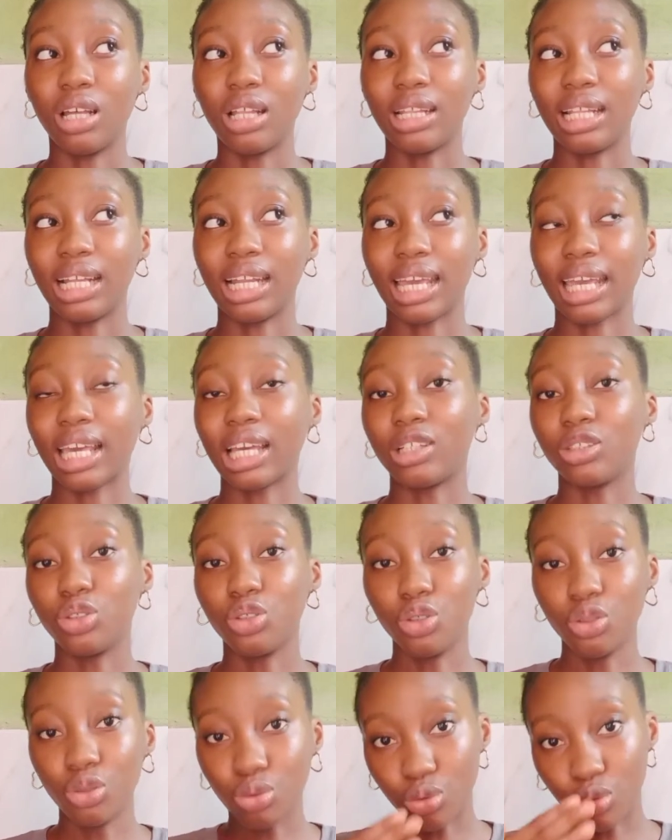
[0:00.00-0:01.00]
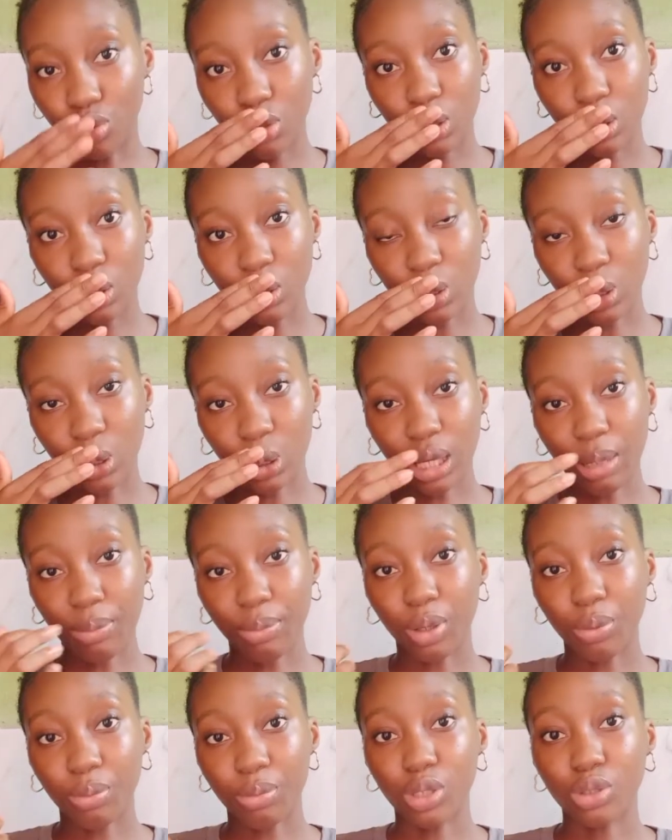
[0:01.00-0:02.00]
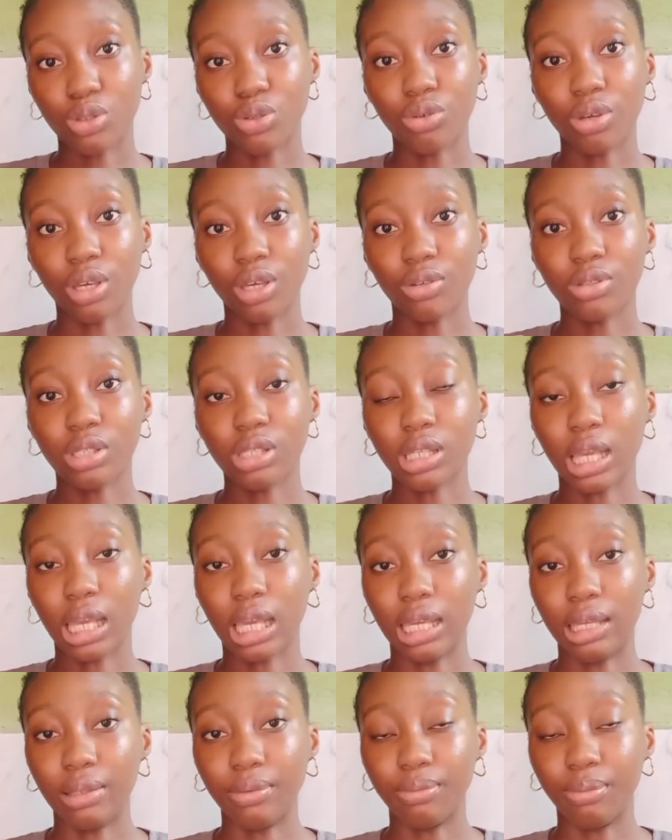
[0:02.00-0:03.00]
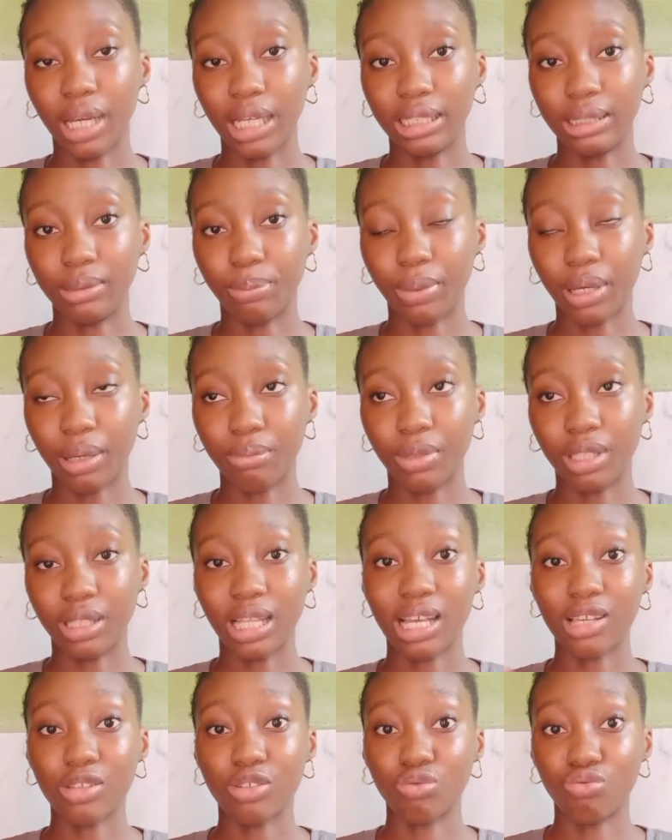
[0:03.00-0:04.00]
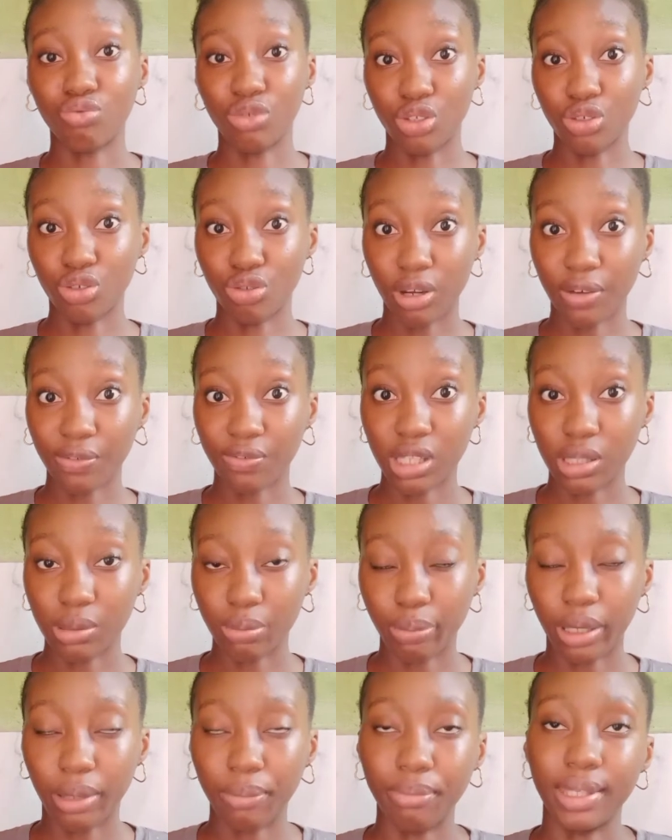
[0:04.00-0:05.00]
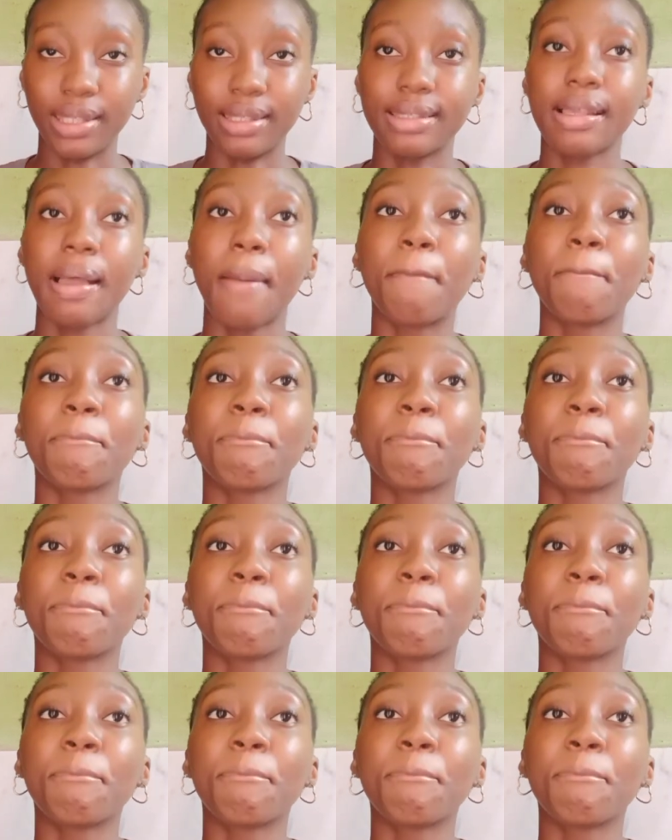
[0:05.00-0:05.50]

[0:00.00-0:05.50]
that I can use to talk about mental health in my department, that's radiography department.